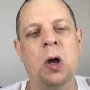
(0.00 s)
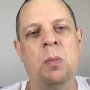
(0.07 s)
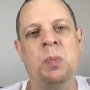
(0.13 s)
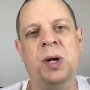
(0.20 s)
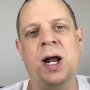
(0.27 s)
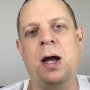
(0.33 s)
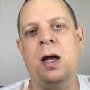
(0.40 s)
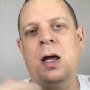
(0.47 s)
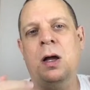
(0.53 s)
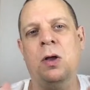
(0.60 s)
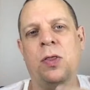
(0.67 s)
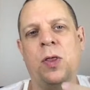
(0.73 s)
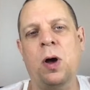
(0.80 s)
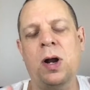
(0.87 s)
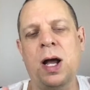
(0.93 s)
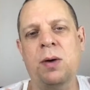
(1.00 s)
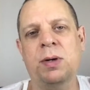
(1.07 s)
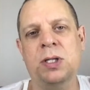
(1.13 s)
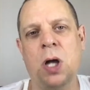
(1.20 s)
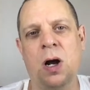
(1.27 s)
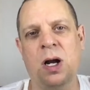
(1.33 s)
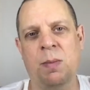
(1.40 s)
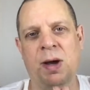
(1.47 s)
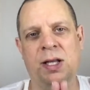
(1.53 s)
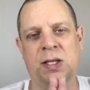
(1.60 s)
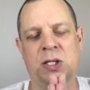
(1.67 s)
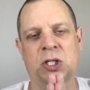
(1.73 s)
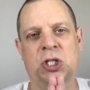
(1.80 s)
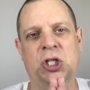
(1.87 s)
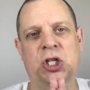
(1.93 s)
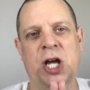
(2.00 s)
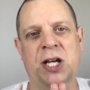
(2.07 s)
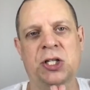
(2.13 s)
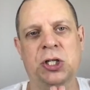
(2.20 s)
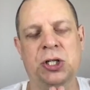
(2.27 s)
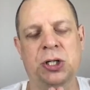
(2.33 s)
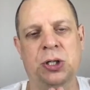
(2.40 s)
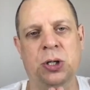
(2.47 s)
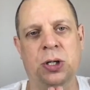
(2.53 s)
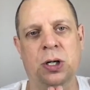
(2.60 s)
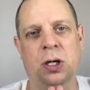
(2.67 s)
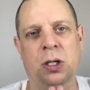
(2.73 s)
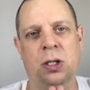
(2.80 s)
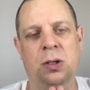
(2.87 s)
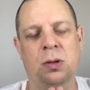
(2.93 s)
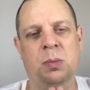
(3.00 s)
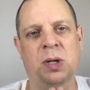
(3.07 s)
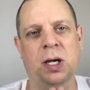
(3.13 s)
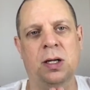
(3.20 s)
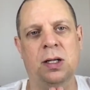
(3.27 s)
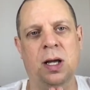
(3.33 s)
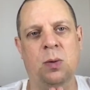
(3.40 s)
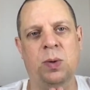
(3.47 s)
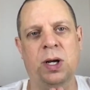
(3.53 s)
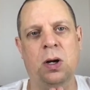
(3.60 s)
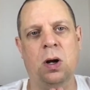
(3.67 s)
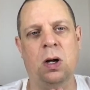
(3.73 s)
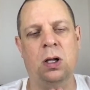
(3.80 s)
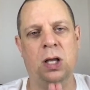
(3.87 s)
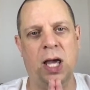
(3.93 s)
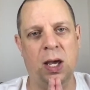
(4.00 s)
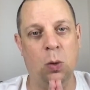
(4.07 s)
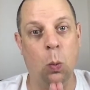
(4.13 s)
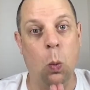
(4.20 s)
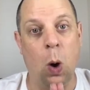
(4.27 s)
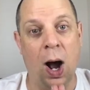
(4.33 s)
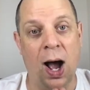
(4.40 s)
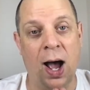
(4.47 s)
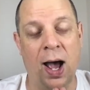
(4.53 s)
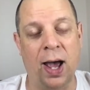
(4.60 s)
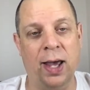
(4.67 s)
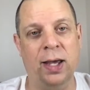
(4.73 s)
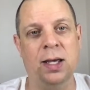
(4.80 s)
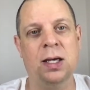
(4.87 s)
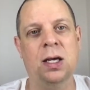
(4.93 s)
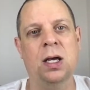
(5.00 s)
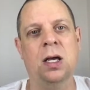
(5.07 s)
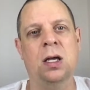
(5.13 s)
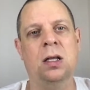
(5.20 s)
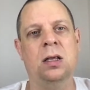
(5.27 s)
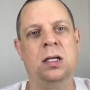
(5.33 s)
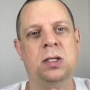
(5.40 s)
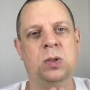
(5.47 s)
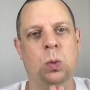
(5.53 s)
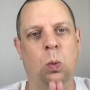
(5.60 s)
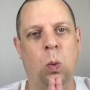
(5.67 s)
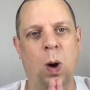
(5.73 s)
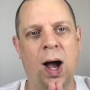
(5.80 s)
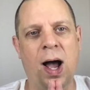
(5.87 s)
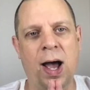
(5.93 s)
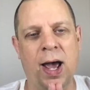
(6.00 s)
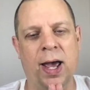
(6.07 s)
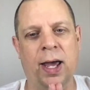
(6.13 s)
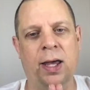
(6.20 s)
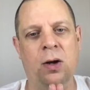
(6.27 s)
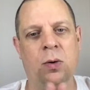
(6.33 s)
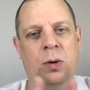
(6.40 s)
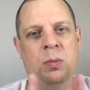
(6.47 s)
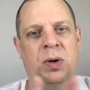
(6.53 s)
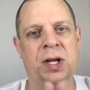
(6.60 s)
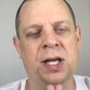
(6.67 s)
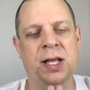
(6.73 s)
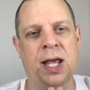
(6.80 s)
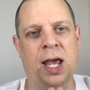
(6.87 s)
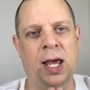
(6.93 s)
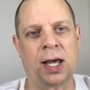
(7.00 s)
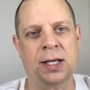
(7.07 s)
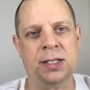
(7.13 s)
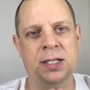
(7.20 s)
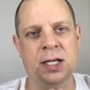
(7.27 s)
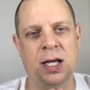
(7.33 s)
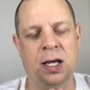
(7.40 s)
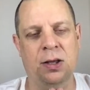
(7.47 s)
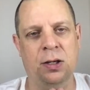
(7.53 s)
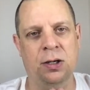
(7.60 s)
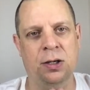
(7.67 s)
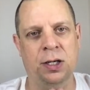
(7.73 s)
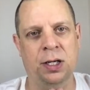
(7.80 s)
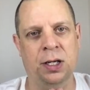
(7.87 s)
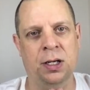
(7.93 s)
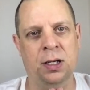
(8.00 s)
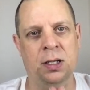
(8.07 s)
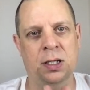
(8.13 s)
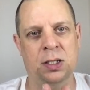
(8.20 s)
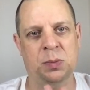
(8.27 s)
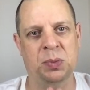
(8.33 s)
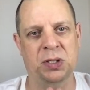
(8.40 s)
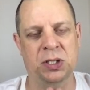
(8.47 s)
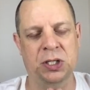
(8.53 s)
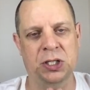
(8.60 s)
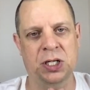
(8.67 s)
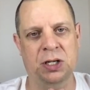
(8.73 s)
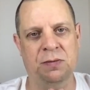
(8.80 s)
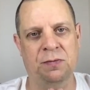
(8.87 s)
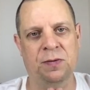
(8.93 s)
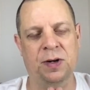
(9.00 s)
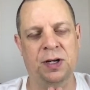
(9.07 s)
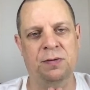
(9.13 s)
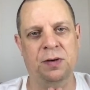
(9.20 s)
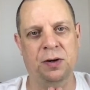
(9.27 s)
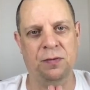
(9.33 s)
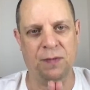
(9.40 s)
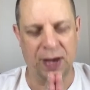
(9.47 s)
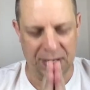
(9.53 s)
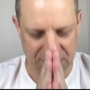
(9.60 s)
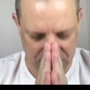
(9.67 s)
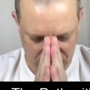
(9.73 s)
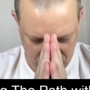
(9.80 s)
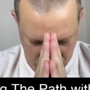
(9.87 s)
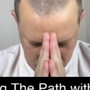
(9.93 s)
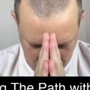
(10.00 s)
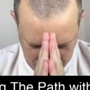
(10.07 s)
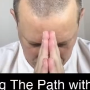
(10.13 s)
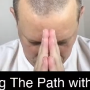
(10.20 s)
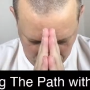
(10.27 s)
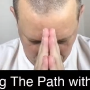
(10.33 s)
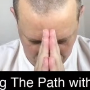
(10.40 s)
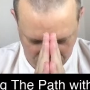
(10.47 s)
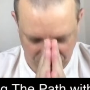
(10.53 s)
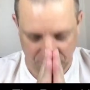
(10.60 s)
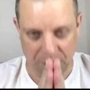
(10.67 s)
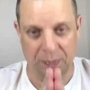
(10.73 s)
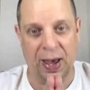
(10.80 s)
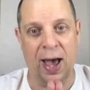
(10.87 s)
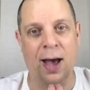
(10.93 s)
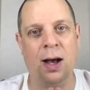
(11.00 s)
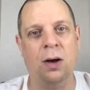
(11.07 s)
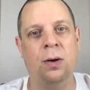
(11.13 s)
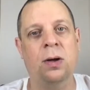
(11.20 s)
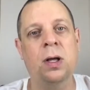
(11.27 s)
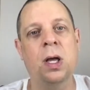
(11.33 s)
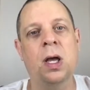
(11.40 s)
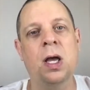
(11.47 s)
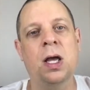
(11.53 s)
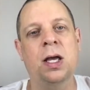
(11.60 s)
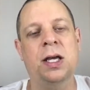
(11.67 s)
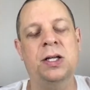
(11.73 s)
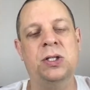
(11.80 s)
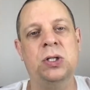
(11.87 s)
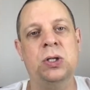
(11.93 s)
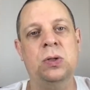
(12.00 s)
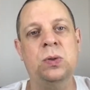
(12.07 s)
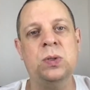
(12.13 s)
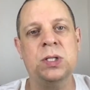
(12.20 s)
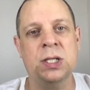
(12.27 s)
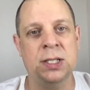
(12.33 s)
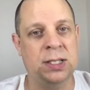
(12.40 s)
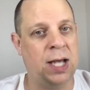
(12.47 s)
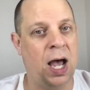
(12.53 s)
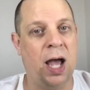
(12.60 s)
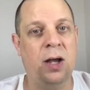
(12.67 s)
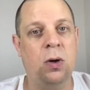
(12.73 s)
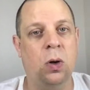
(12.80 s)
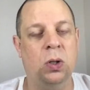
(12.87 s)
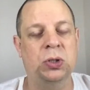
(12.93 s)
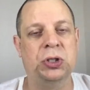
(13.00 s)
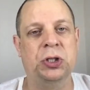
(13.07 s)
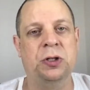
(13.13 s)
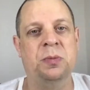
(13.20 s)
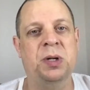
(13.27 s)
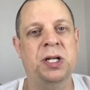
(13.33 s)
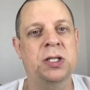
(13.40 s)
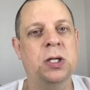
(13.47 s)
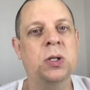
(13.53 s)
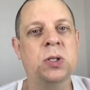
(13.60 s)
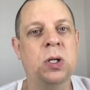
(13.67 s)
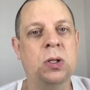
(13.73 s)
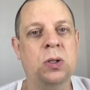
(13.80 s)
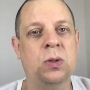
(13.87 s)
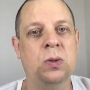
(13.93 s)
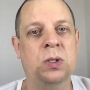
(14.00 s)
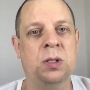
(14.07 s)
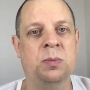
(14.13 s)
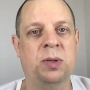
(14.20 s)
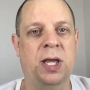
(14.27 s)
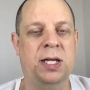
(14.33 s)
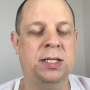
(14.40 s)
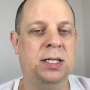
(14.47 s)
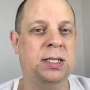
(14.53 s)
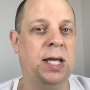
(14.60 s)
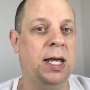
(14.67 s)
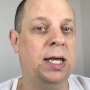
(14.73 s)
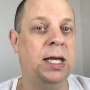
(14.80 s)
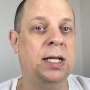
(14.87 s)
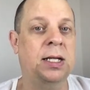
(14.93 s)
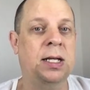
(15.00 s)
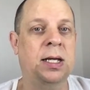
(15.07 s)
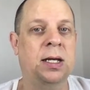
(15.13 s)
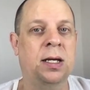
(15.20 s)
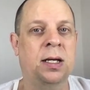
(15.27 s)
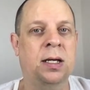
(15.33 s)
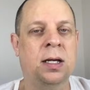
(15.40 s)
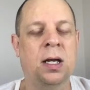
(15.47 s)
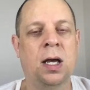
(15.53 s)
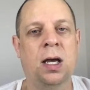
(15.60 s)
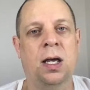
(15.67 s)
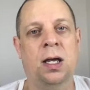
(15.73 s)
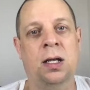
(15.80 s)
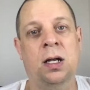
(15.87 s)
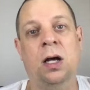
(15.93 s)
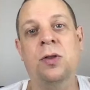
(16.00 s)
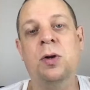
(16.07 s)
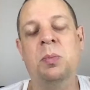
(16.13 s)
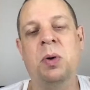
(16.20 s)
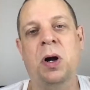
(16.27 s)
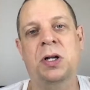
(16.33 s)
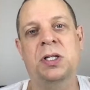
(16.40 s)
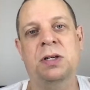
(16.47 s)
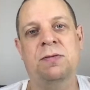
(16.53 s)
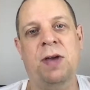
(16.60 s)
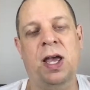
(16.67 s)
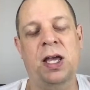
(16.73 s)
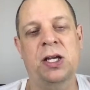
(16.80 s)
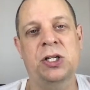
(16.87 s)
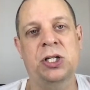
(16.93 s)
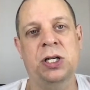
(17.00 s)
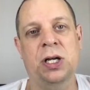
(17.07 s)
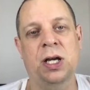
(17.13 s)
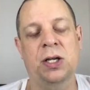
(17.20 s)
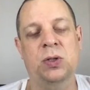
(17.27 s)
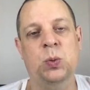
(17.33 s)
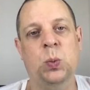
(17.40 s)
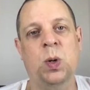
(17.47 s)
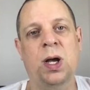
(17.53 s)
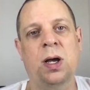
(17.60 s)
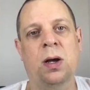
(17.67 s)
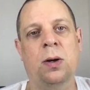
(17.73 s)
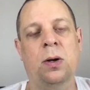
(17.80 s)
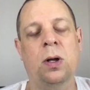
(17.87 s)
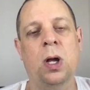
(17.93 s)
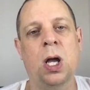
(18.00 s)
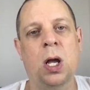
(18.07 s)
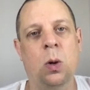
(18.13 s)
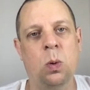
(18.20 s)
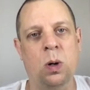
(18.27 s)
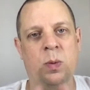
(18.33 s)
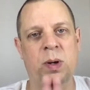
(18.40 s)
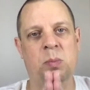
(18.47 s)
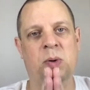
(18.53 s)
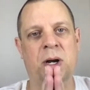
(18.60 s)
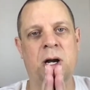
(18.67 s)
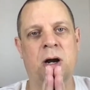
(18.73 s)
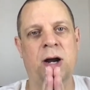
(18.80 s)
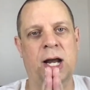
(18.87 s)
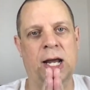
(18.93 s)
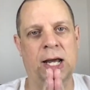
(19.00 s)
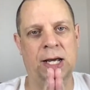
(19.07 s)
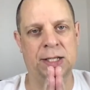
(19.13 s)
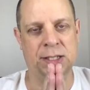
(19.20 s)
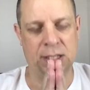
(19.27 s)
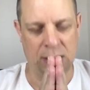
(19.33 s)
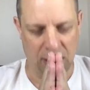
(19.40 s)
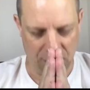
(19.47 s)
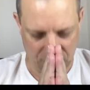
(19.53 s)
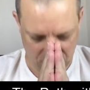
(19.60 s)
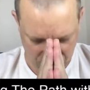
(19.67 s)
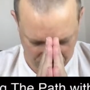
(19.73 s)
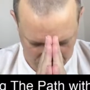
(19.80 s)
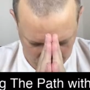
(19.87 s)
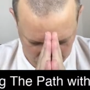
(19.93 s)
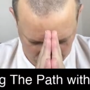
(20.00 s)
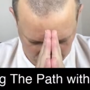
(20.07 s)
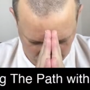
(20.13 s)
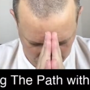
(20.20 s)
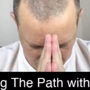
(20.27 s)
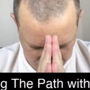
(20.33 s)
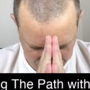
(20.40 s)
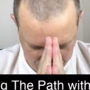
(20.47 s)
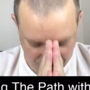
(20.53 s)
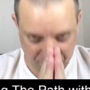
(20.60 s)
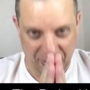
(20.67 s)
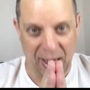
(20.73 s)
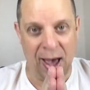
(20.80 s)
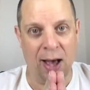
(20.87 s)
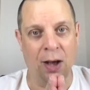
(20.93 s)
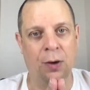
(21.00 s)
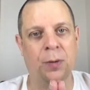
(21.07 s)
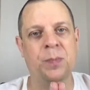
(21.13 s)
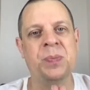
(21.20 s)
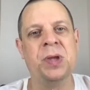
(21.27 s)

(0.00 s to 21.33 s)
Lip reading: But I thought I would talk about this gesture a little bit that we call a Y. This Y, or bringing the hands together in this position in front of your face and doing a little bit of a bow, it's used in Thai culture, but it's also used in places like India and other parts of Asia as well, where we bring our hands together and we do a little bit of a bow.